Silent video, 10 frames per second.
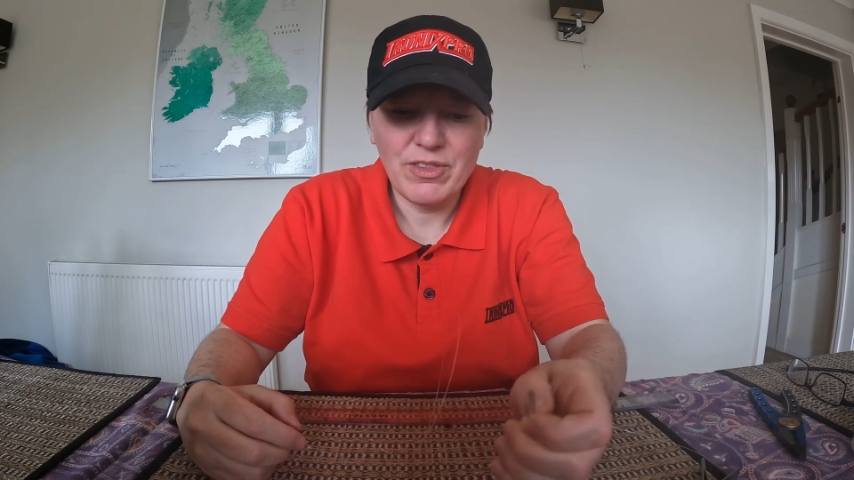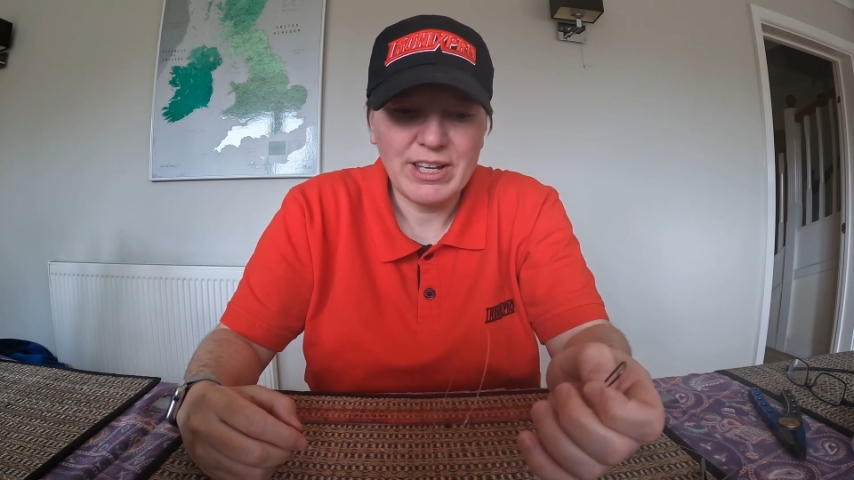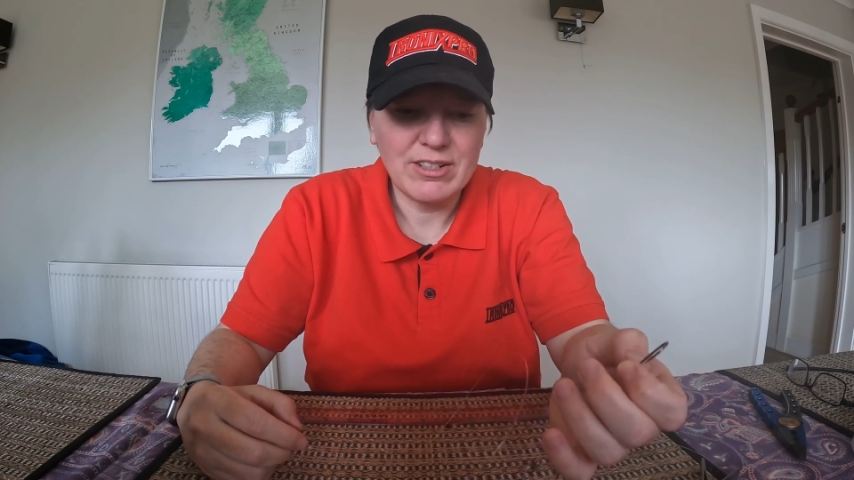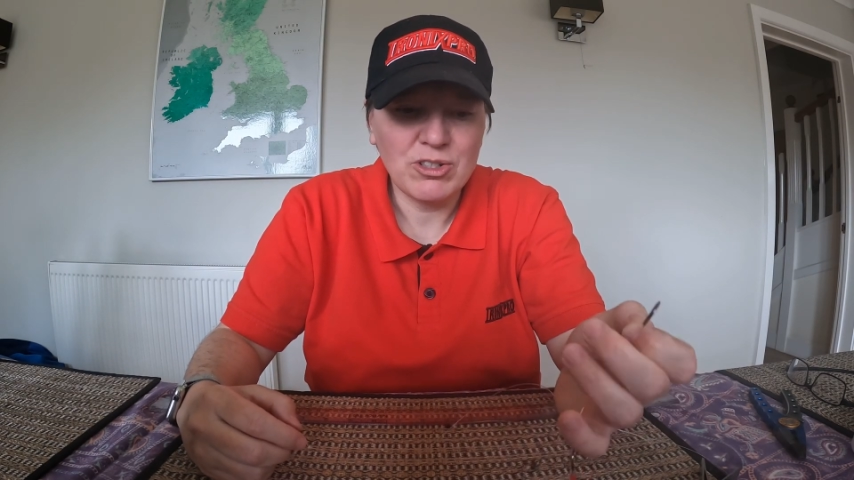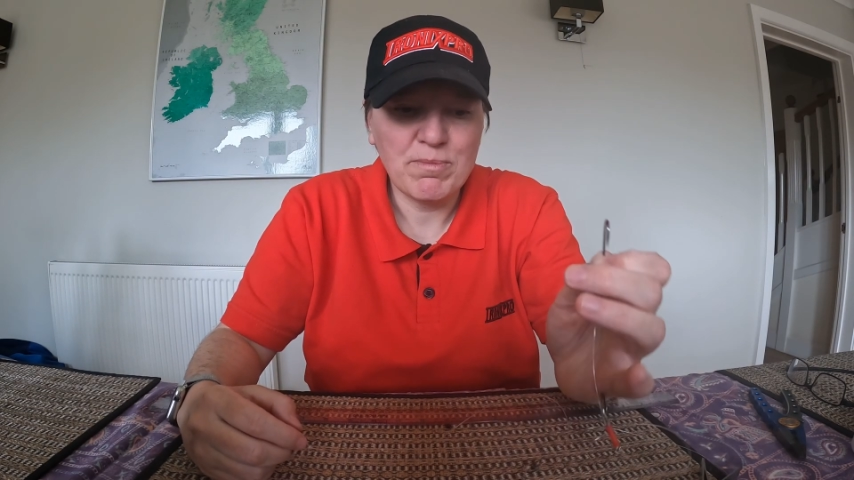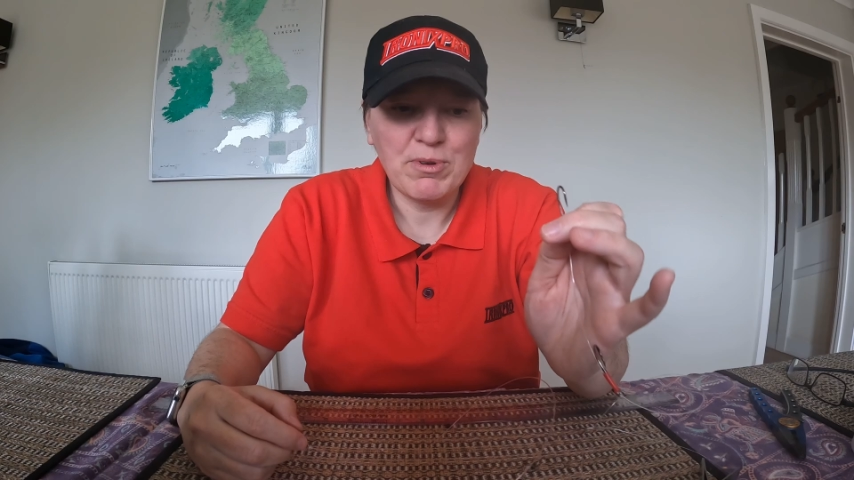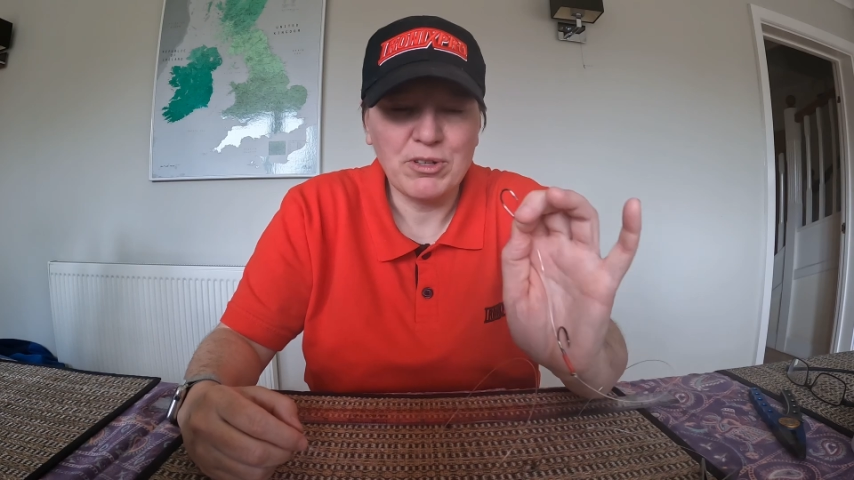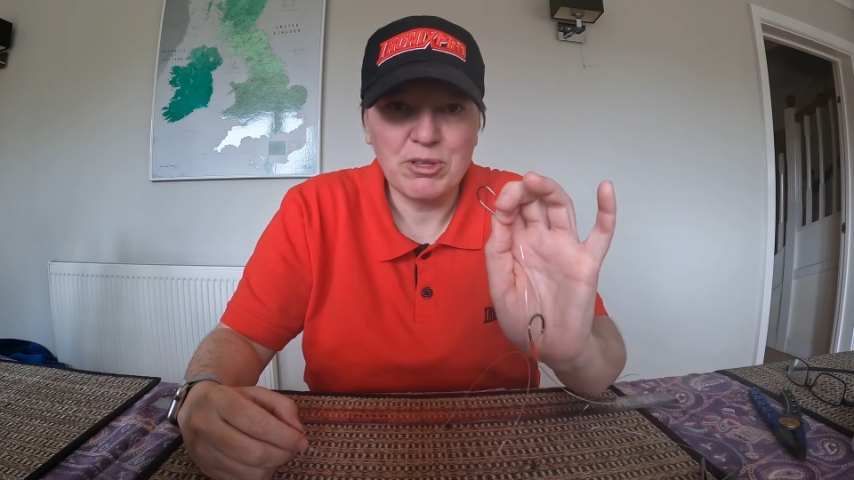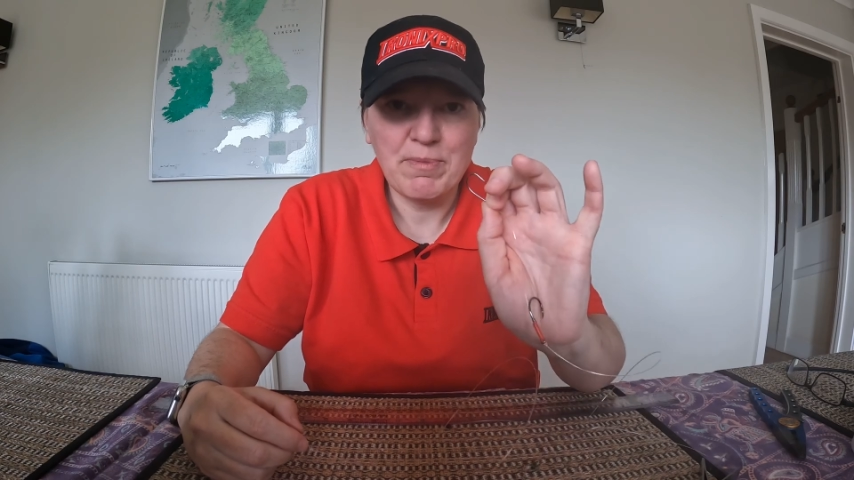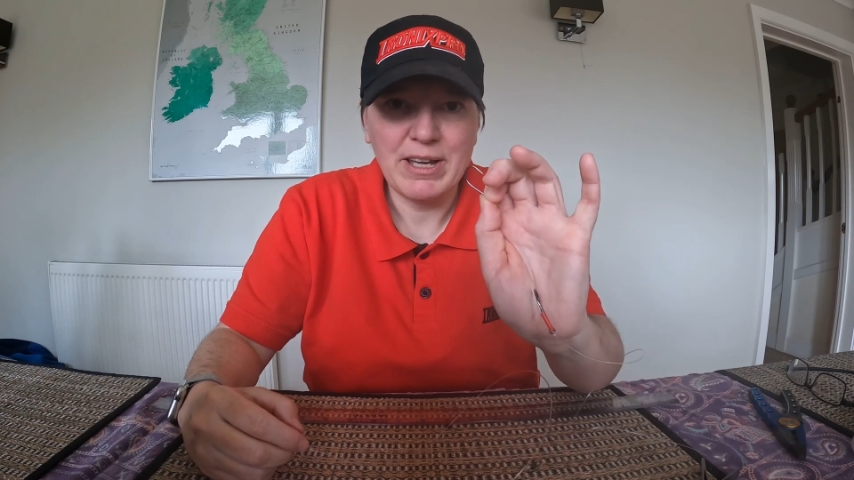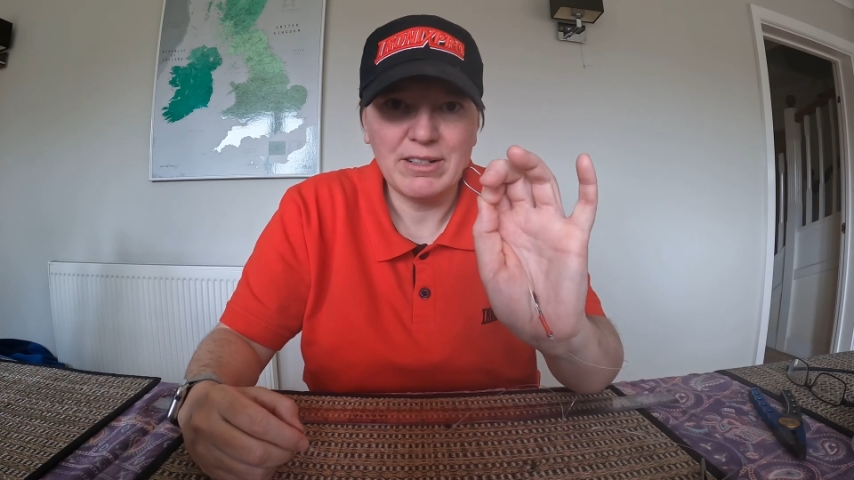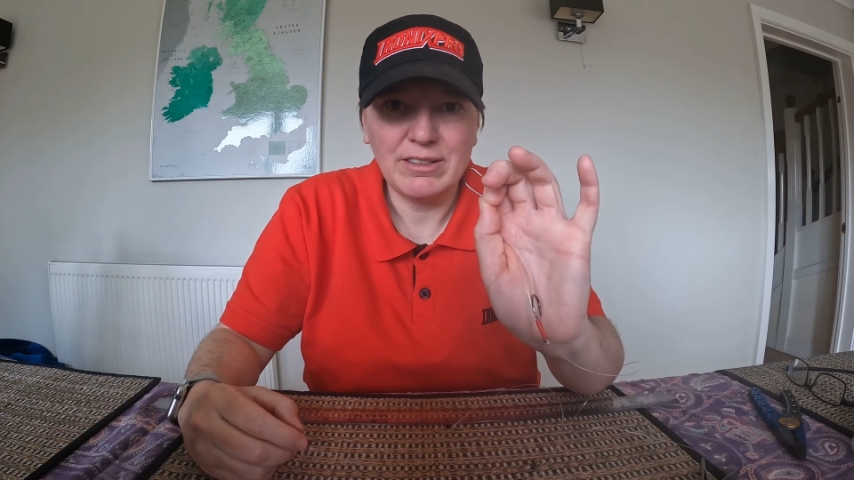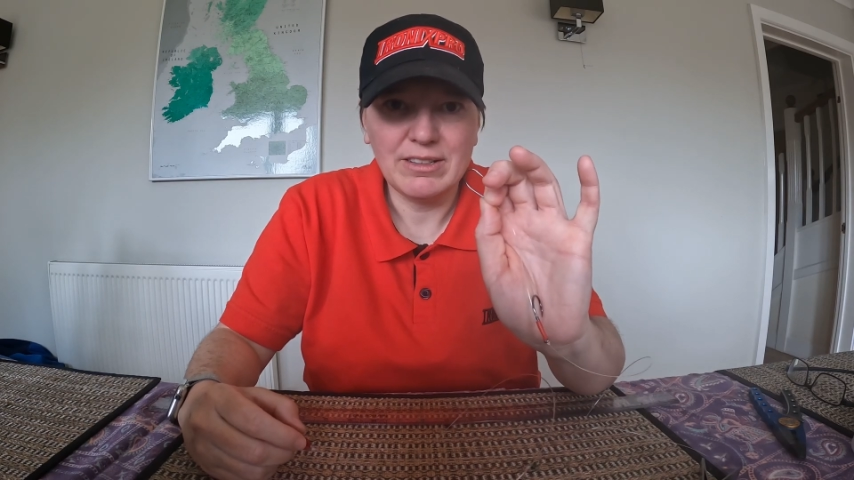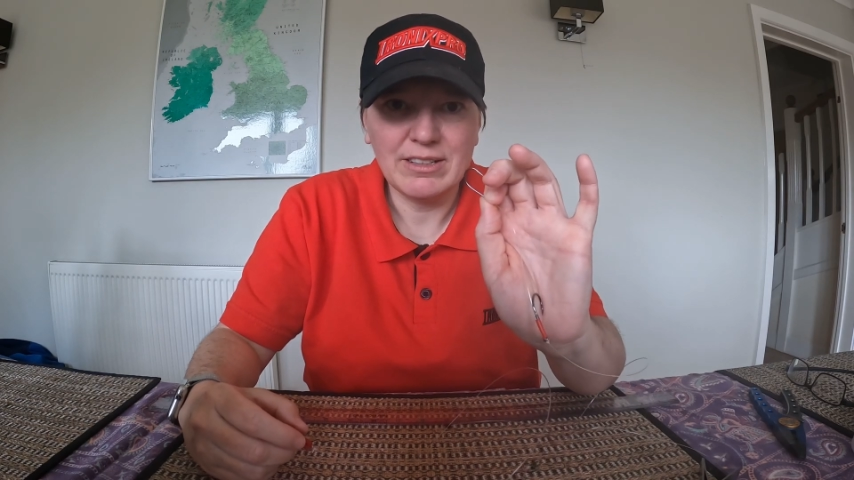that top hook of the pennel